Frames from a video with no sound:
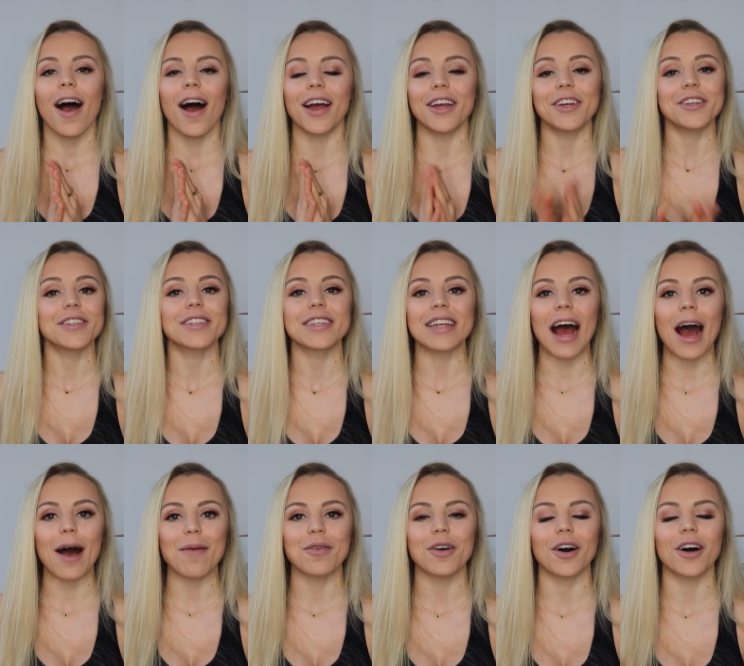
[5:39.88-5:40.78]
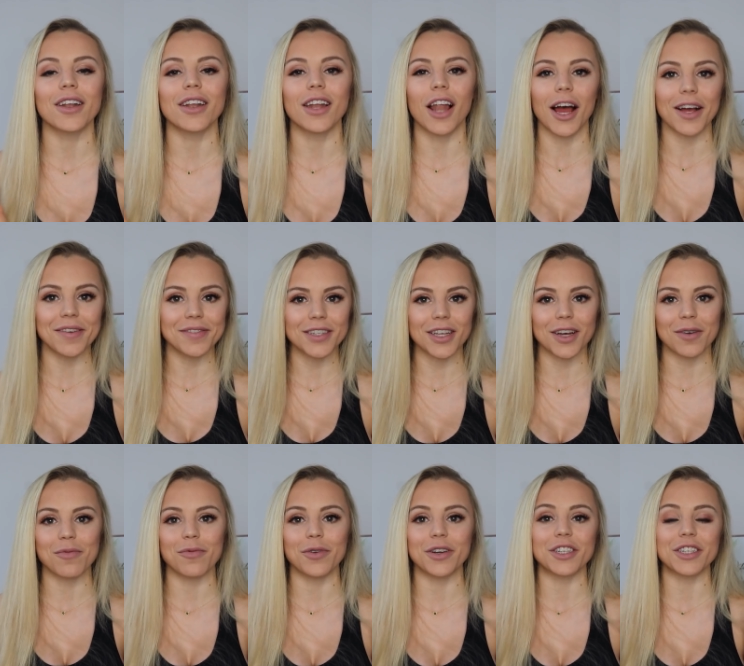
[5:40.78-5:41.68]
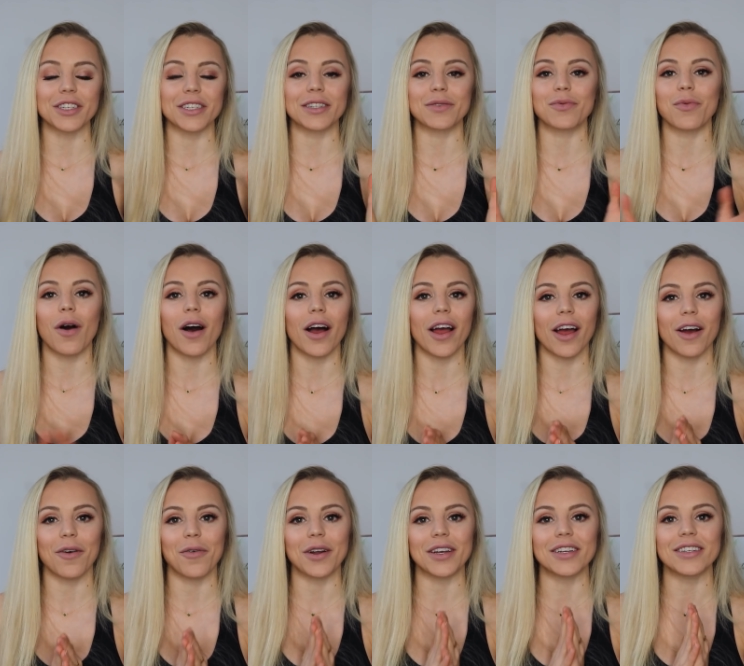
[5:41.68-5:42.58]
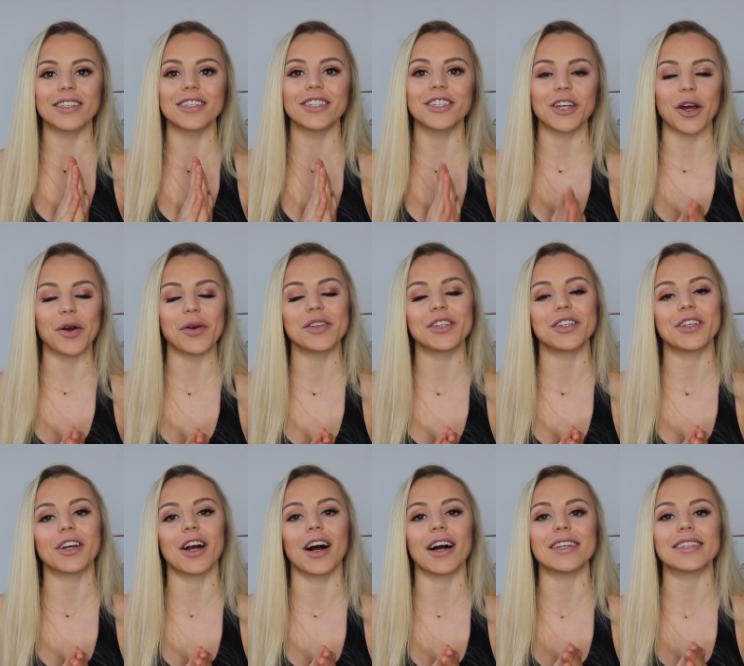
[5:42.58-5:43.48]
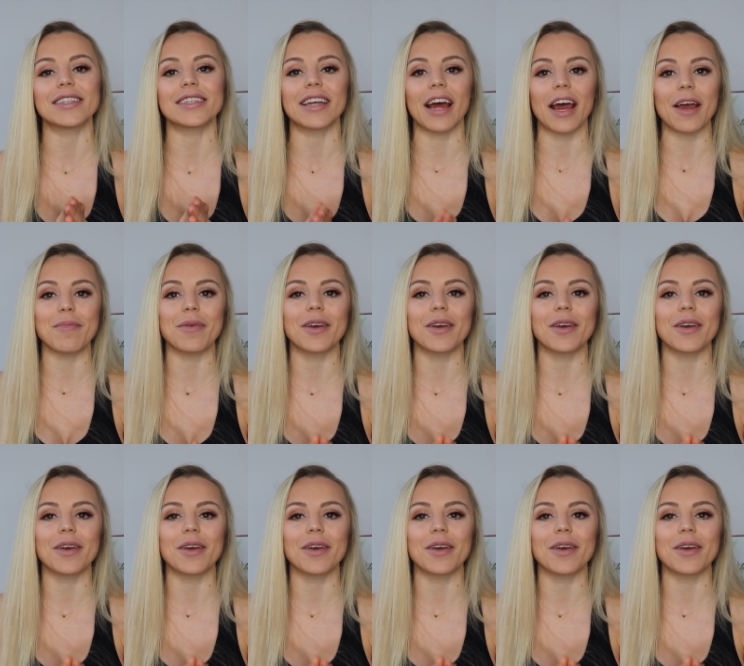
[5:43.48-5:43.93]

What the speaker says: I use an app called Lifesum, which is why I wanted to show it to you guys today,